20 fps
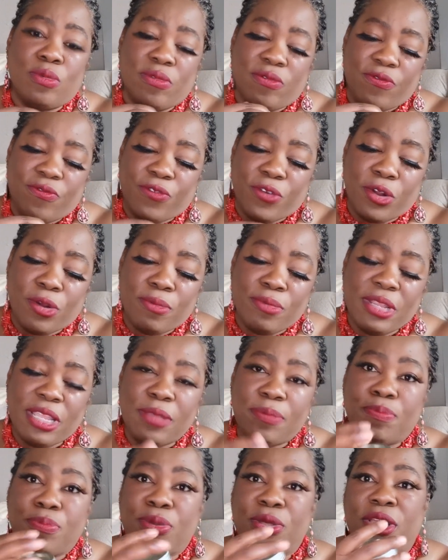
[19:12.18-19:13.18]
firmly
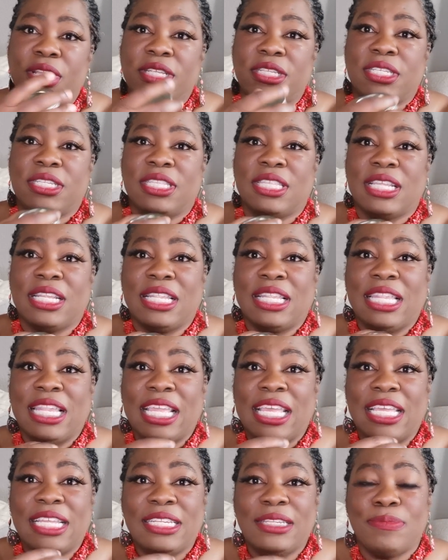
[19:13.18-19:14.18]
put the
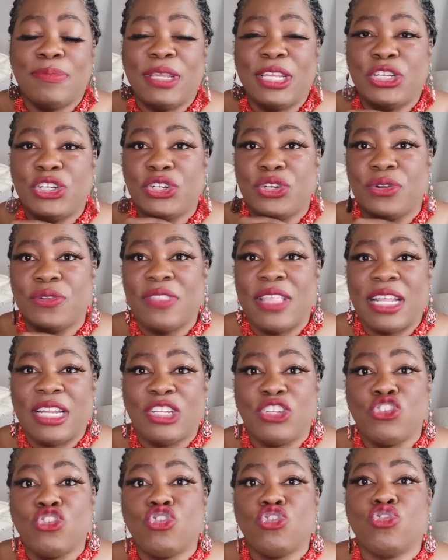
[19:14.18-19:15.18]
lid, make sure that
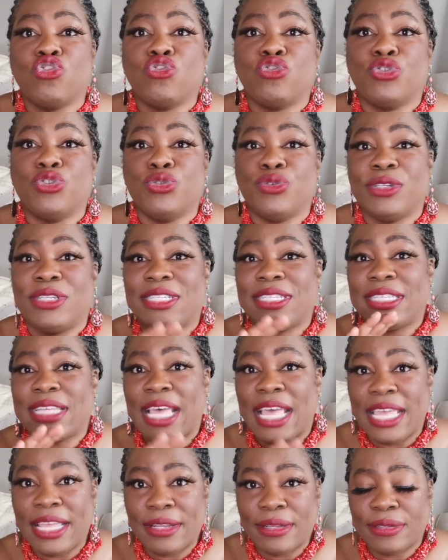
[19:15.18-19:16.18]
it's screwed
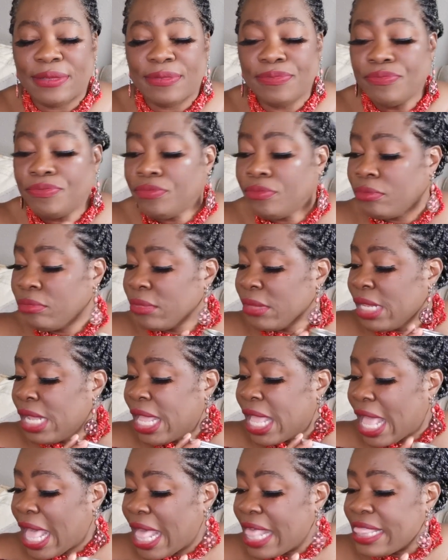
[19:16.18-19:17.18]
tight,
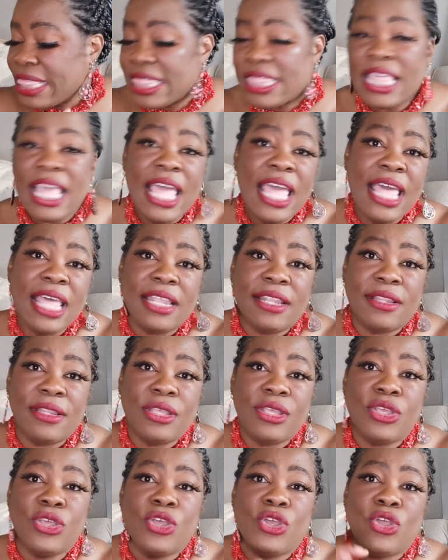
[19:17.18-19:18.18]
and
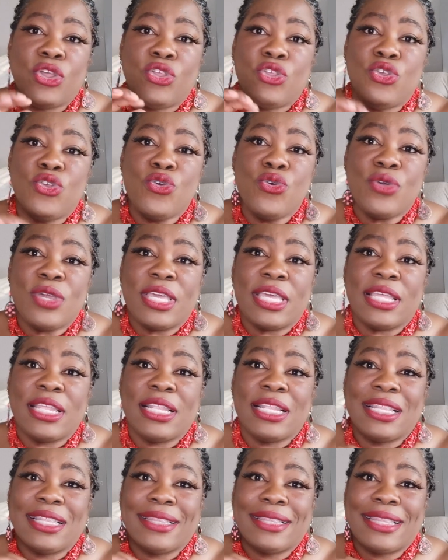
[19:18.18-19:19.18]
then you
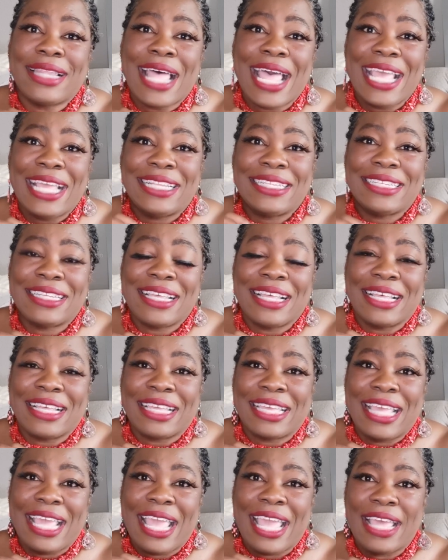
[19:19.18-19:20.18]
can light a
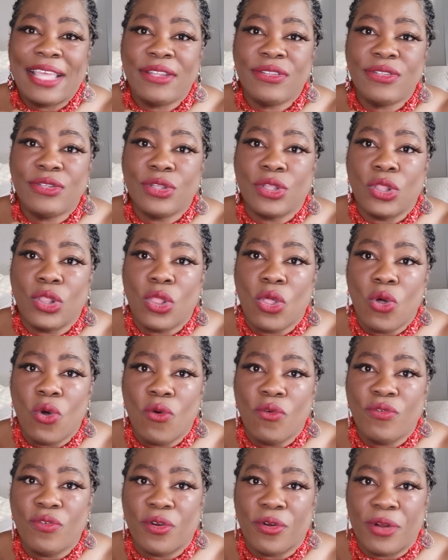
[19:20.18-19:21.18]
candle
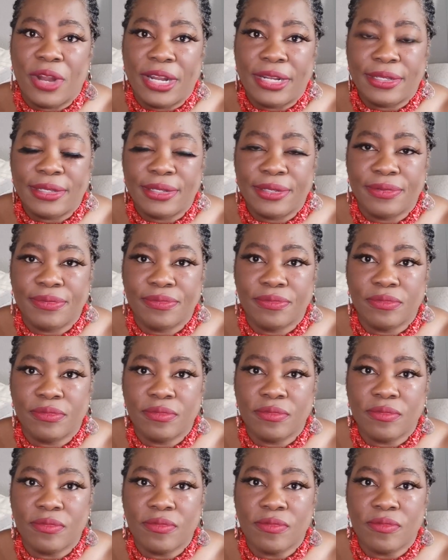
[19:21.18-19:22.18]
over it,
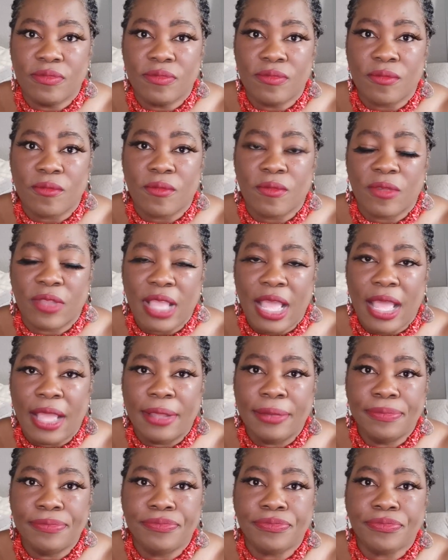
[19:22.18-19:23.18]
okay?